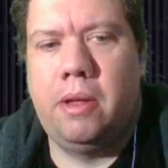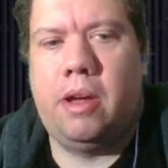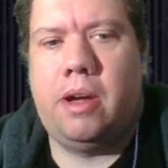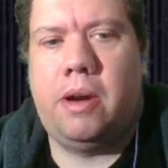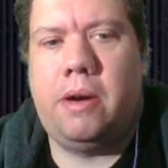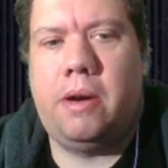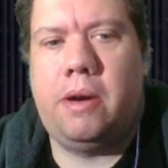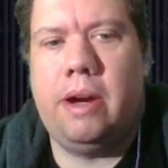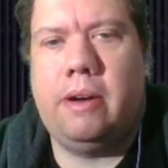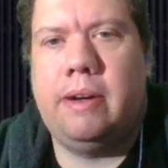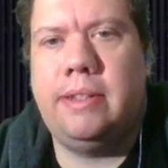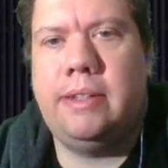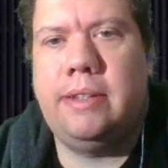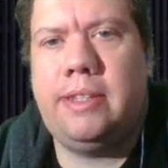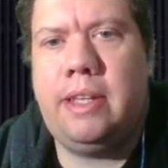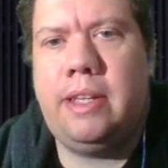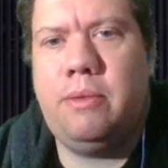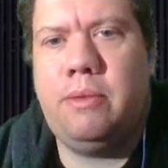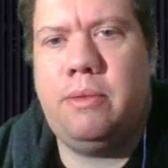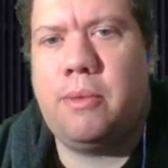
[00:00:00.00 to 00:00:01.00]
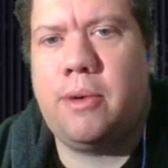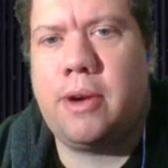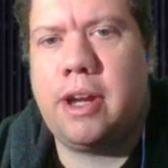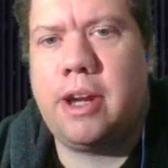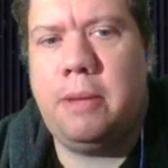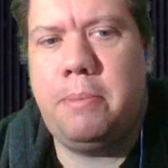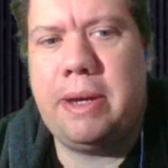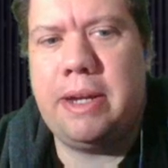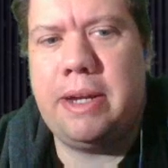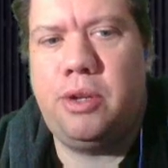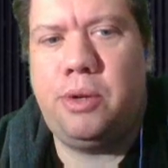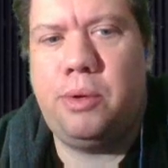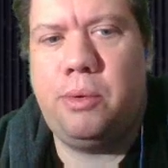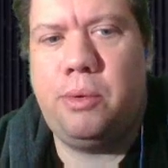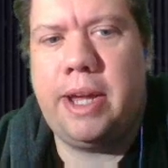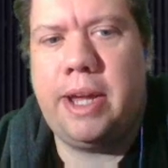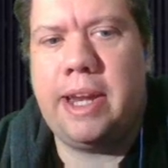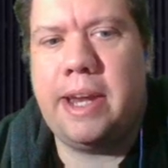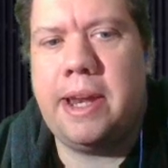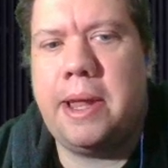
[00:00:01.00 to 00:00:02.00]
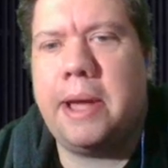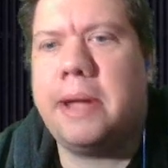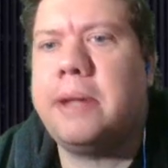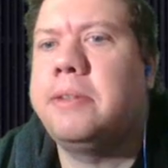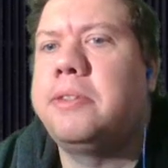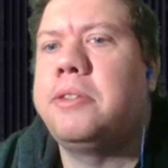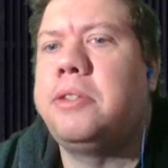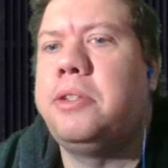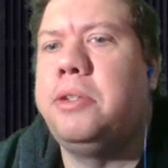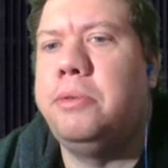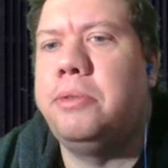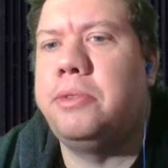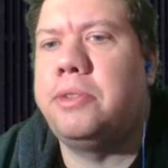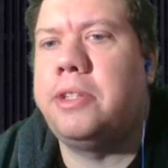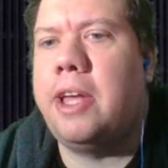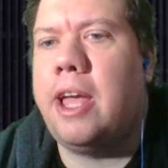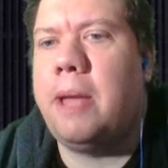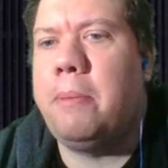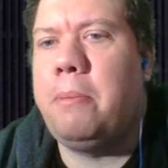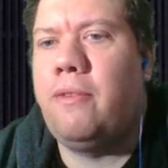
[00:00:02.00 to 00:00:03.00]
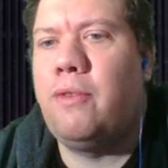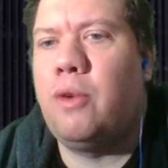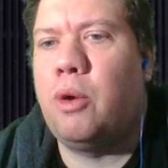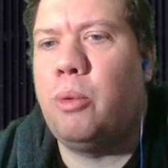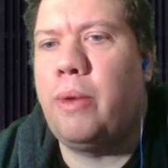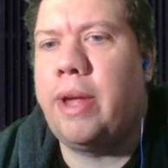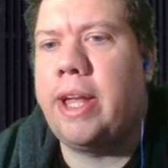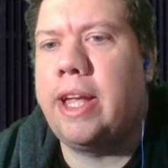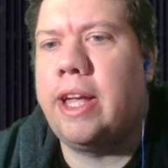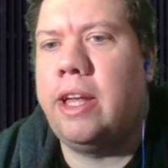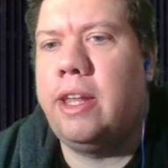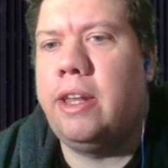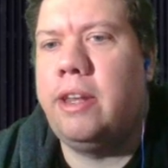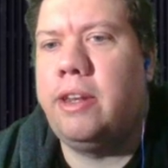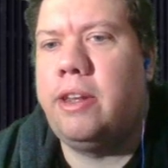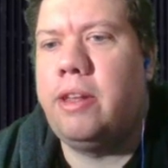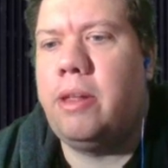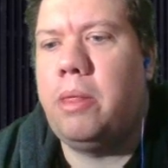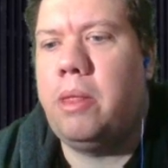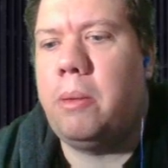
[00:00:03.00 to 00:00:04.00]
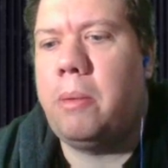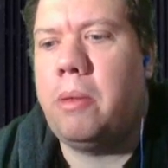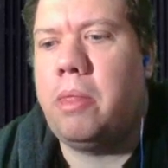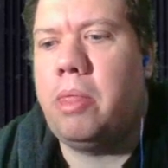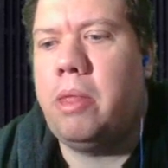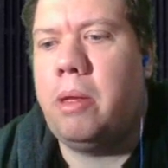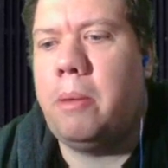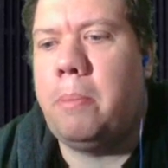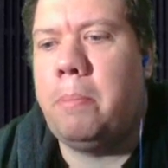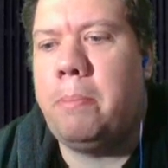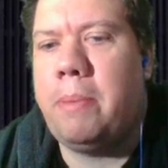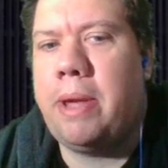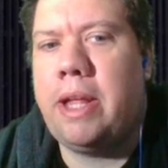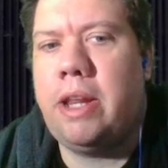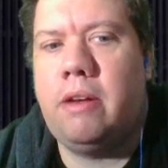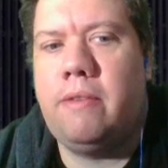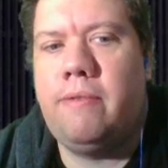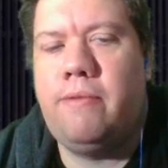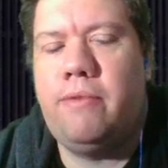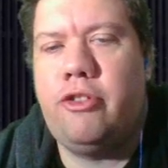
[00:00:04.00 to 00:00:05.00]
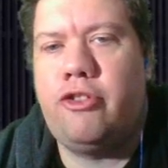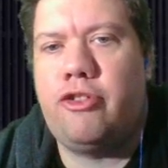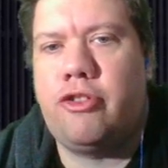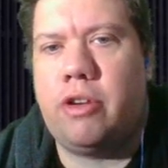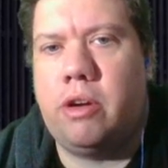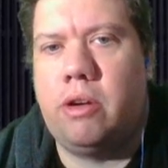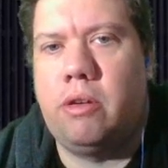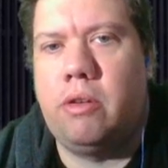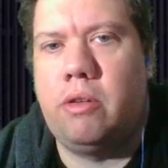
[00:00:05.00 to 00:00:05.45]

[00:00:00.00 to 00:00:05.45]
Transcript: All right, let's see what we're going to be doing next Tuesday before we get into the meat of the show.